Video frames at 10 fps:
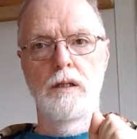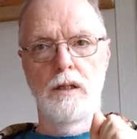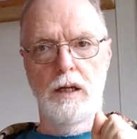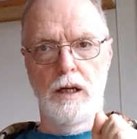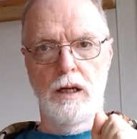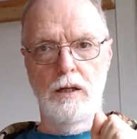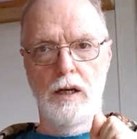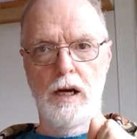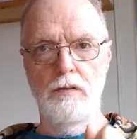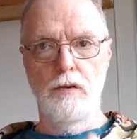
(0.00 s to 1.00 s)
and you
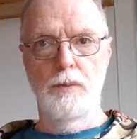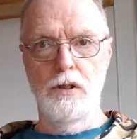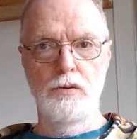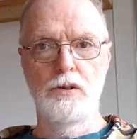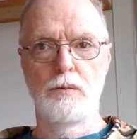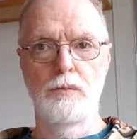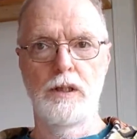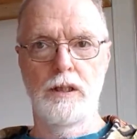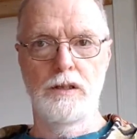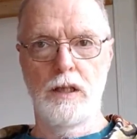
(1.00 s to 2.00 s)
have to produce
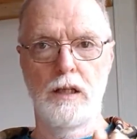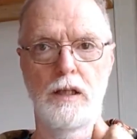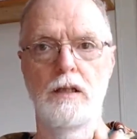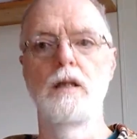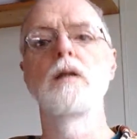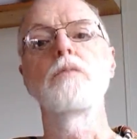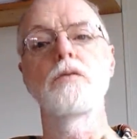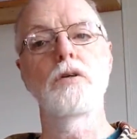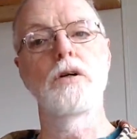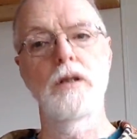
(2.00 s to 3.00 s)
something and sell it
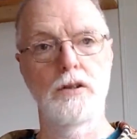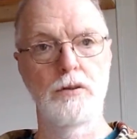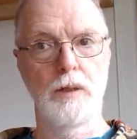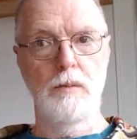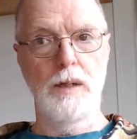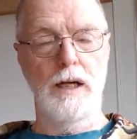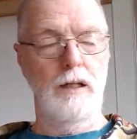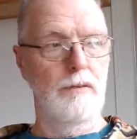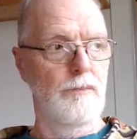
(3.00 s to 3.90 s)
before you can get your money back.